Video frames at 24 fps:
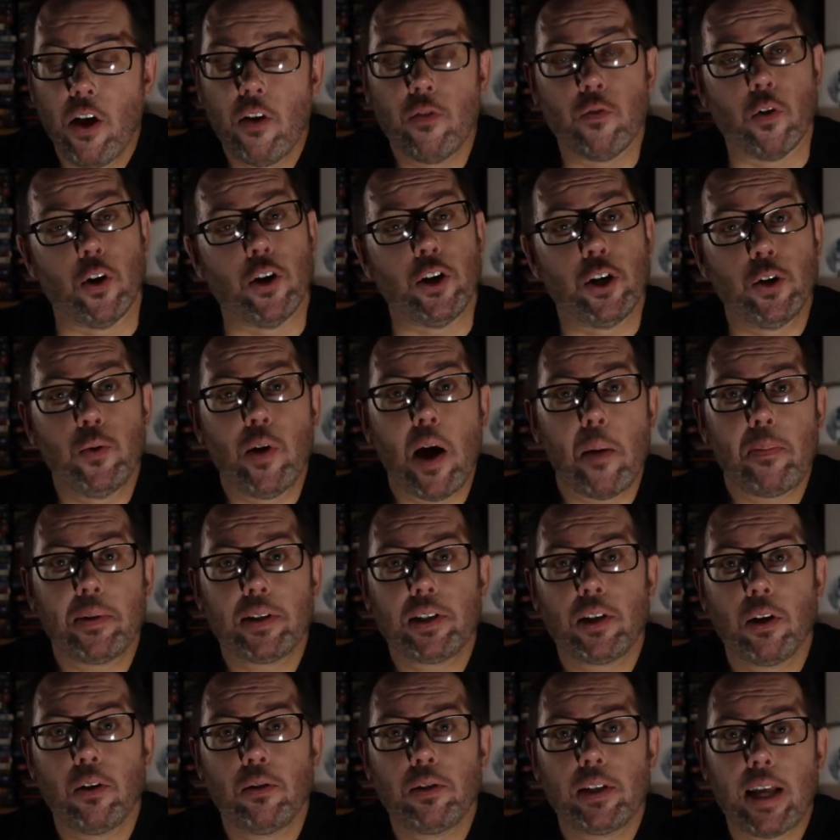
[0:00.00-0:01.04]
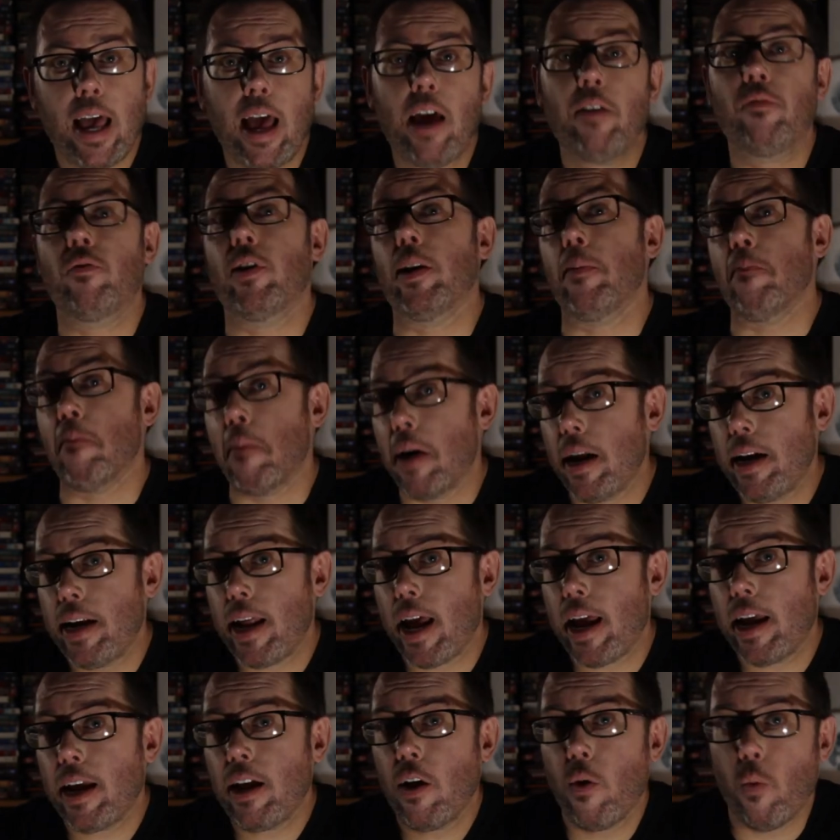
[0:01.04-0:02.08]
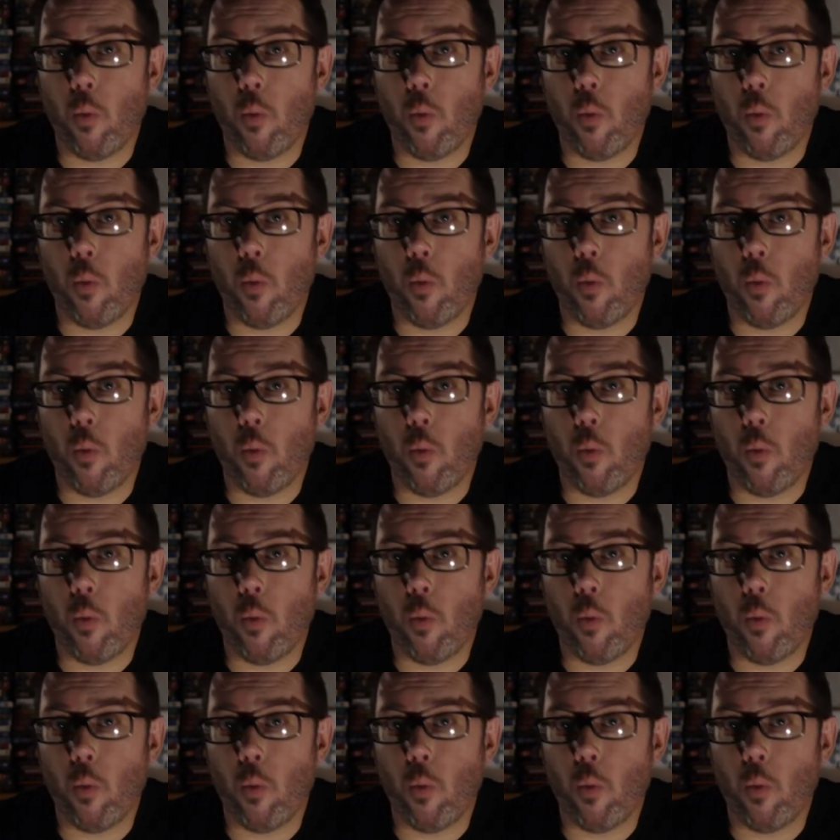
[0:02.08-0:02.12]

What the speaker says: for new episodes every Monday,